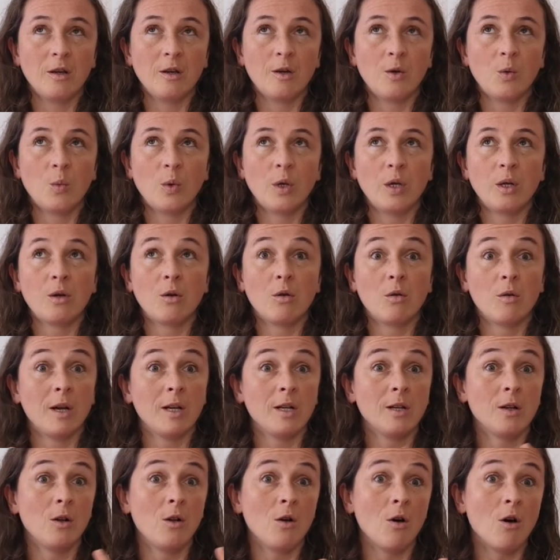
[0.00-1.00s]
we create
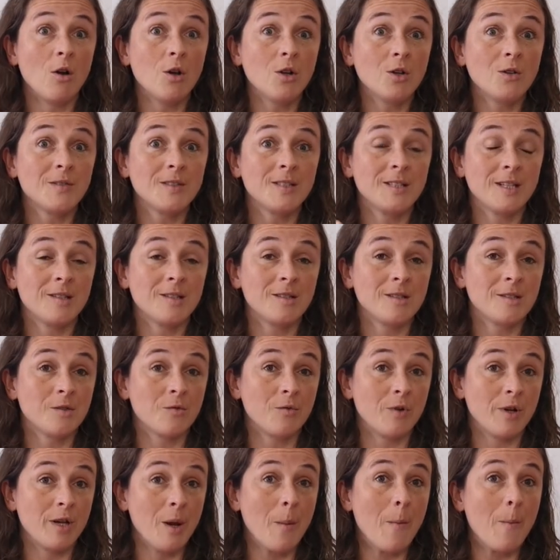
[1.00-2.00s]
a lot of
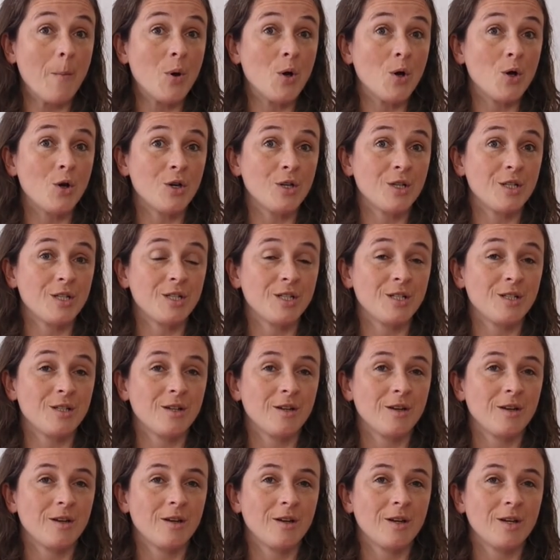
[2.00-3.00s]
sensory input.
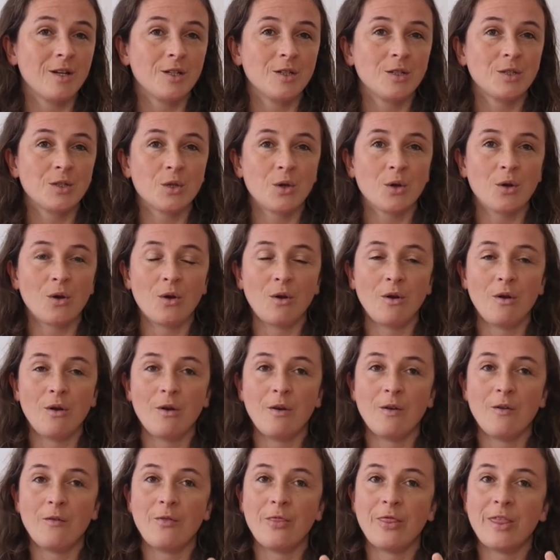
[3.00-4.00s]
So
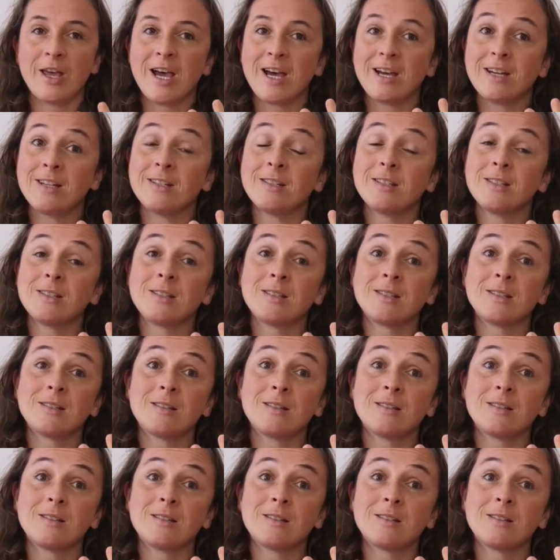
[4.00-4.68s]
that is